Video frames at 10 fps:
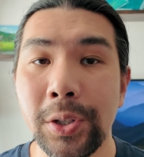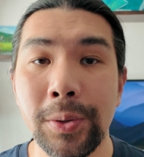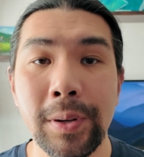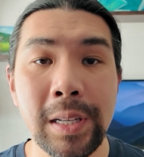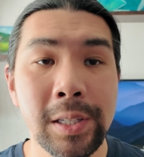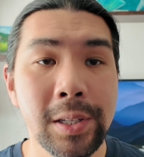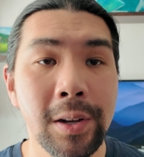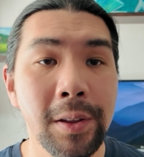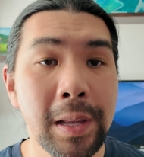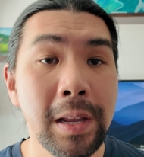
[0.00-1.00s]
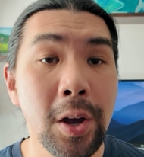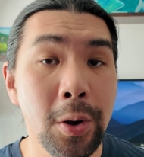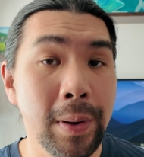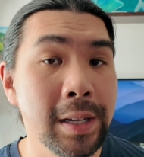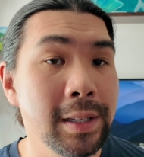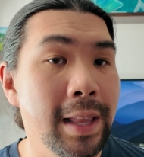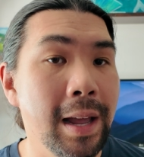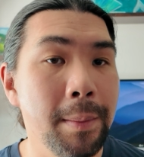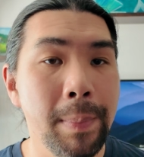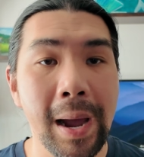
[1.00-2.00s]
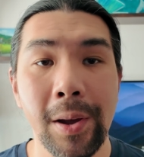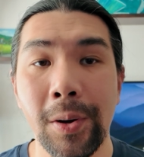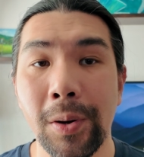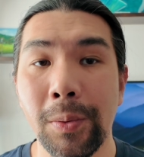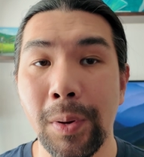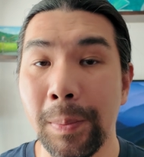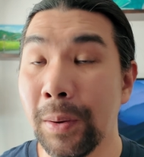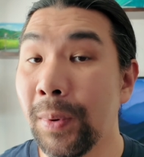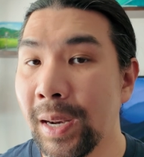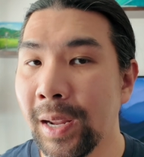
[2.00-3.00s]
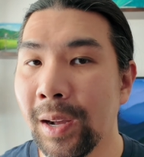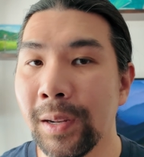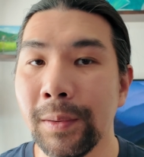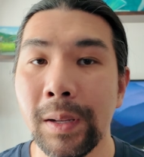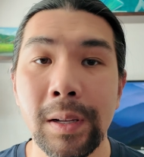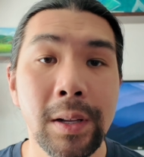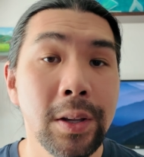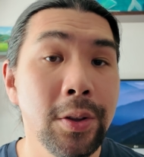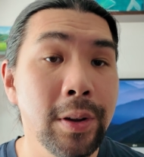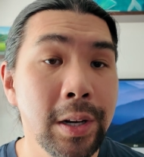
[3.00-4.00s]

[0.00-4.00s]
to install the OS that Pi-hole will be running on. You